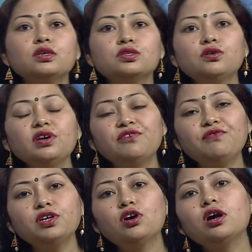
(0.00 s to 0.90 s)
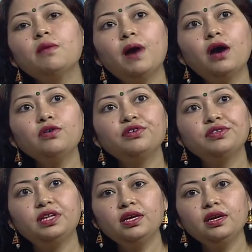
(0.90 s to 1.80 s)
So, if we talk about
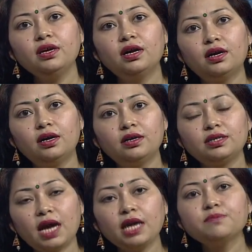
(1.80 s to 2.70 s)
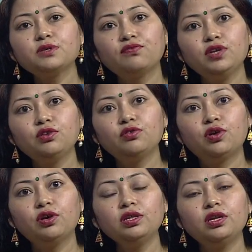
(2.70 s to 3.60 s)
the uh, types of the
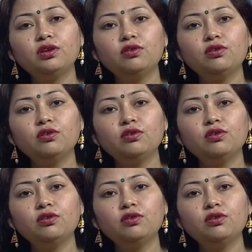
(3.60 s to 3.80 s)
neuron, the